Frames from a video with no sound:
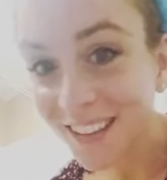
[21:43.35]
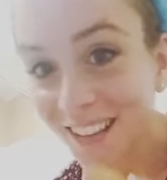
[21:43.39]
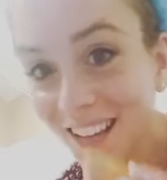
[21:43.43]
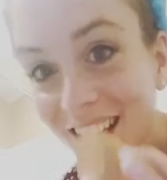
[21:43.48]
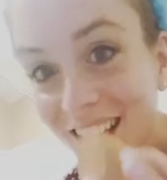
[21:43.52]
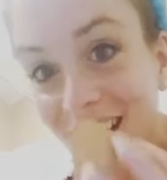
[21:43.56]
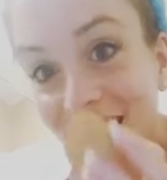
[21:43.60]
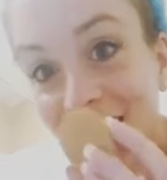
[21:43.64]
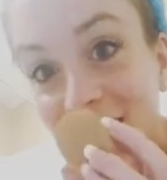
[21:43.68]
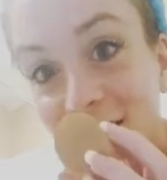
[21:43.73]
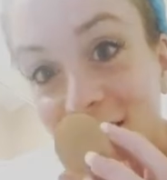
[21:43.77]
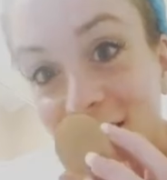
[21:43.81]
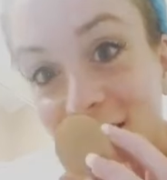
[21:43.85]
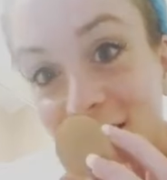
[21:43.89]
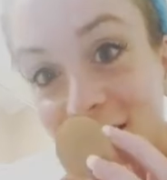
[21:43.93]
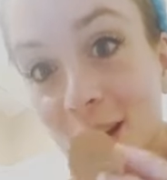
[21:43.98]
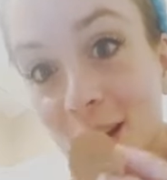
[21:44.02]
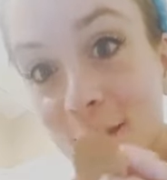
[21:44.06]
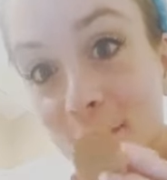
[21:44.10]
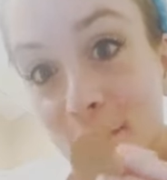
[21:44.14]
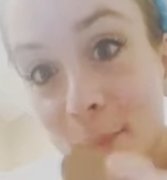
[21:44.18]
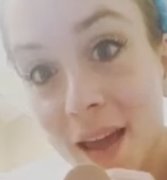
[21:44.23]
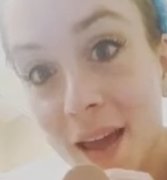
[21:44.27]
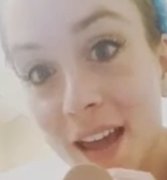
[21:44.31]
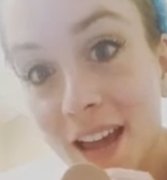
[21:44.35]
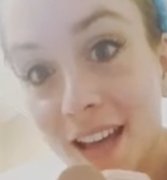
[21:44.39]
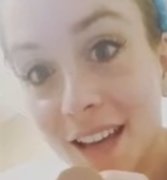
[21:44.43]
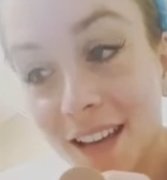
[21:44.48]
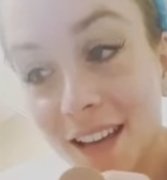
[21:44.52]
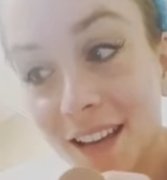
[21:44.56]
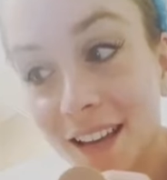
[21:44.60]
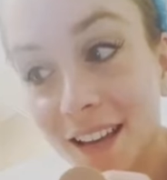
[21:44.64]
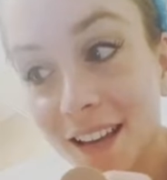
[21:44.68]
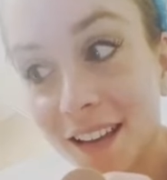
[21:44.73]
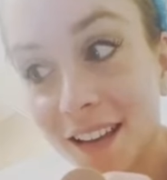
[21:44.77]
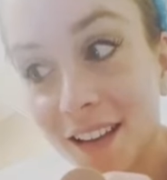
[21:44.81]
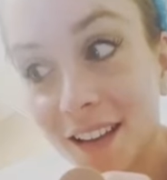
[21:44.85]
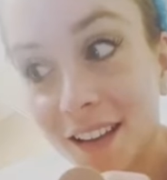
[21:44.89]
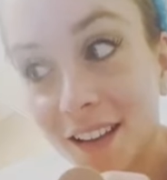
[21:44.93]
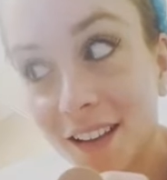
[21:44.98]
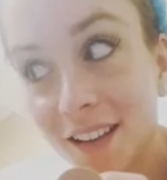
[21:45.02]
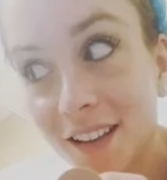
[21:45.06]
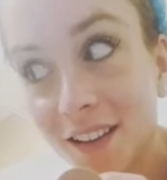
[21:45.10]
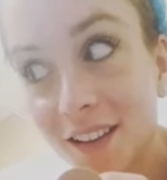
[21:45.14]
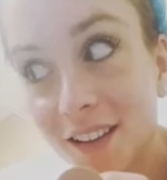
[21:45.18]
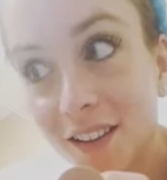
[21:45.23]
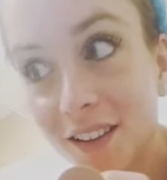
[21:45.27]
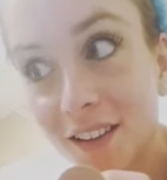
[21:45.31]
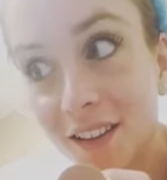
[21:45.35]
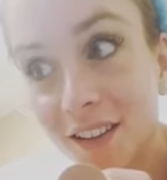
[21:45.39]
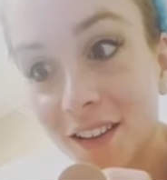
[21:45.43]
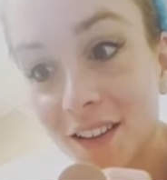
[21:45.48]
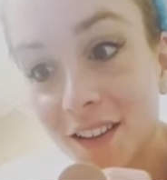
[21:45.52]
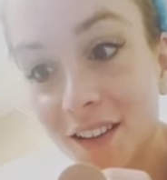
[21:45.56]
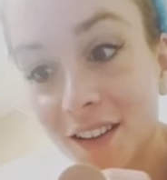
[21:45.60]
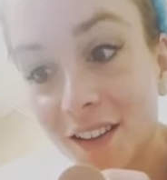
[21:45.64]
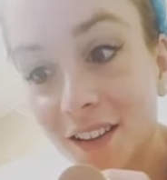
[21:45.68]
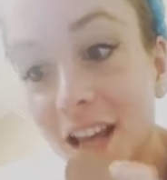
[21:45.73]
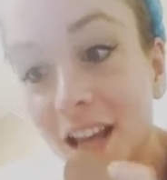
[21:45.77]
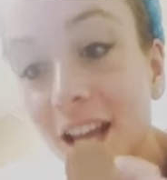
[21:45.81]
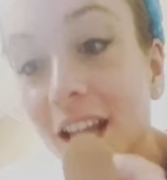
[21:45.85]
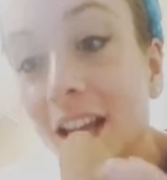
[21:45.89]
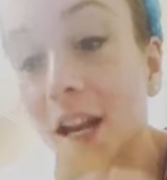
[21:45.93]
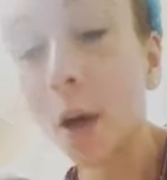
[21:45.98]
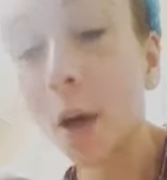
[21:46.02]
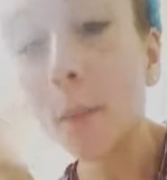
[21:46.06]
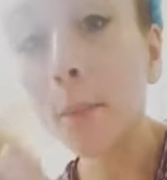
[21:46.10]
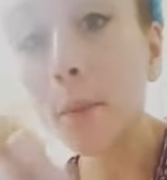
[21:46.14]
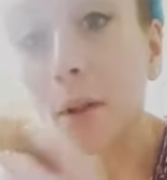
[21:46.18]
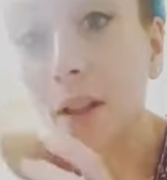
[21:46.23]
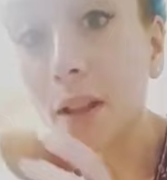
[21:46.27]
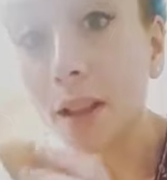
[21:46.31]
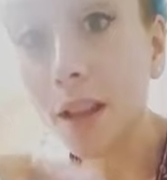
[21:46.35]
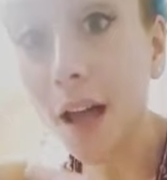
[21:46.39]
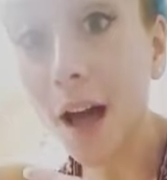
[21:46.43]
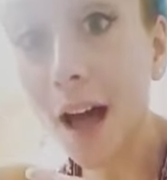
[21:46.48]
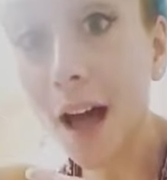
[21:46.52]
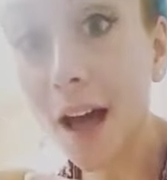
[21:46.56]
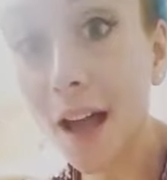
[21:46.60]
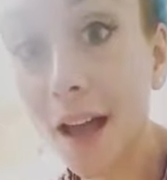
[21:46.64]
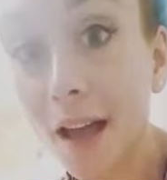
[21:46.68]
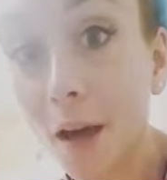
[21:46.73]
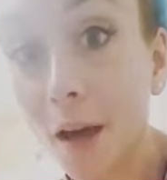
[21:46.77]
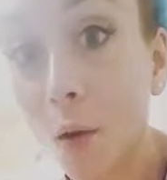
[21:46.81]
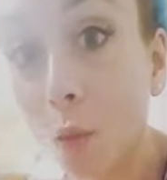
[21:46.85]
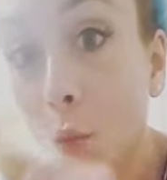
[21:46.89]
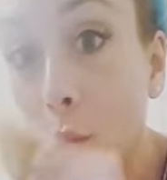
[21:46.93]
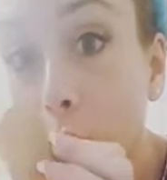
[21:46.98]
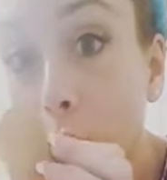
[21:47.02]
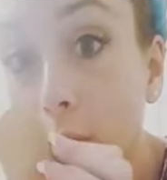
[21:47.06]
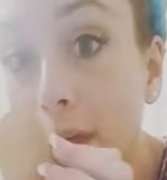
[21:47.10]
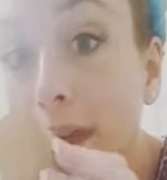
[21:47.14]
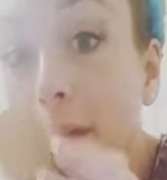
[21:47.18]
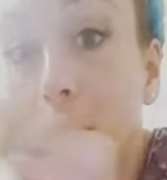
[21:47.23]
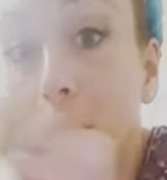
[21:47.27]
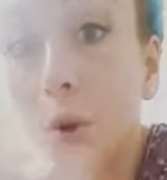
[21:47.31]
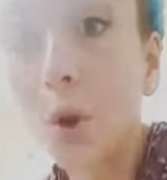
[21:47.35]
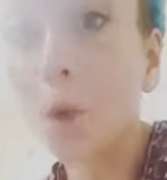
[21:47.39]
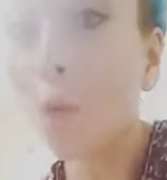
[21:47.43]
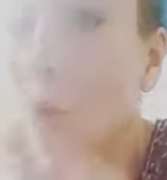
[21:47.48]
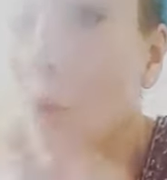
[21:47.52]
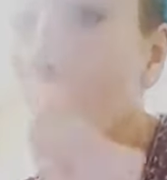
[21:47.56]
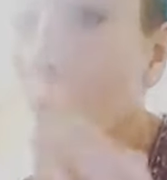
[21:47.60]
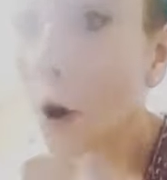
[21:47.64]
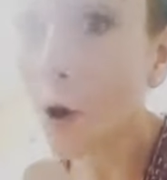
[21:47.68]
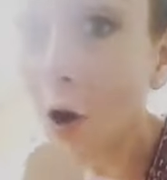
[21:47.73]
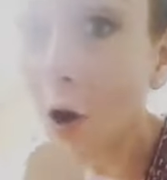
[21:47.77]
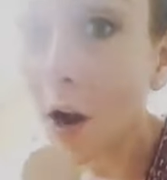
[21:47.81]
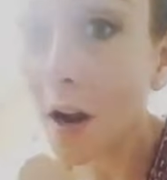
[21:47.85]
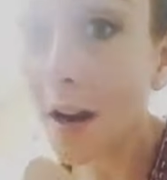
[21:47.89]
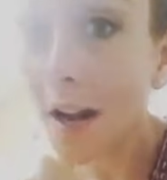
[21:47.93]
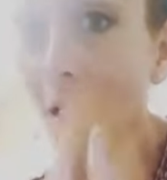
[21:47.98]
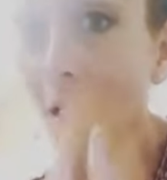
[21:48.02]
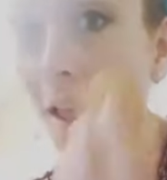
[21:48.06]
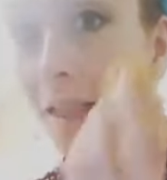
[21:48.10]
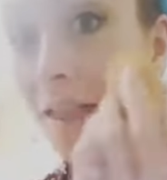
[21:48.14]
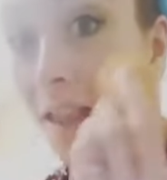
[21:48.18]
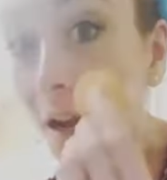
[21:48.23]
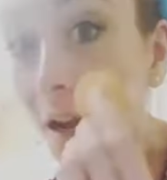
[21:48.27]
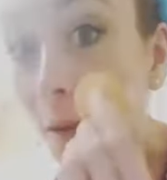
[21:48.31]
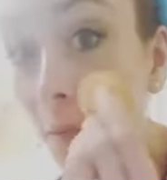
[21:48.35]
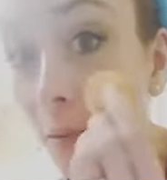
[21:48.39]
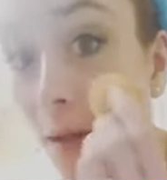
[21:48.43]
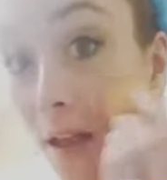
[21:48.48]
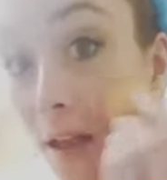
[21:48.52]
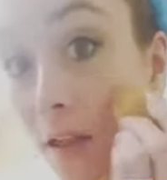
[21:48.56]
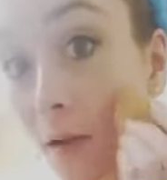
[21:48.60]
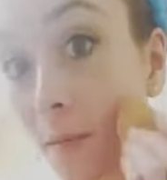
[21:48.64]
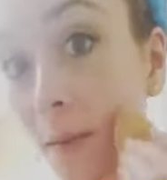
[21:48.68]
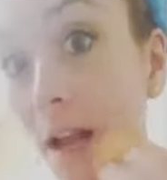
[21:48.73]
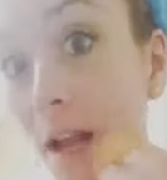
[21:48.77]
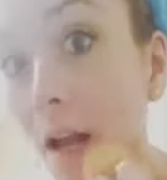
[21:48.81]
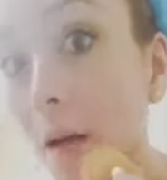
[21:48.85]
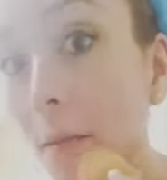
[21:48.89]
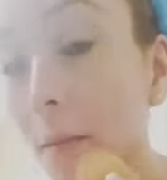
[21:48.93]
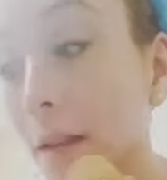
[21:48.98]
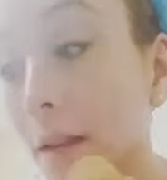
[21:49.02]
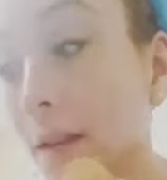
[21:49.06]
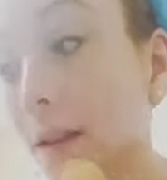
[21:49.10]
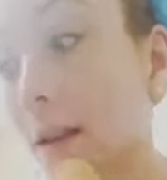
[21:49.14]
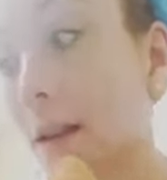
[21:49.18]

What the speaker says: They can put water on it and then apply their makeup and like it,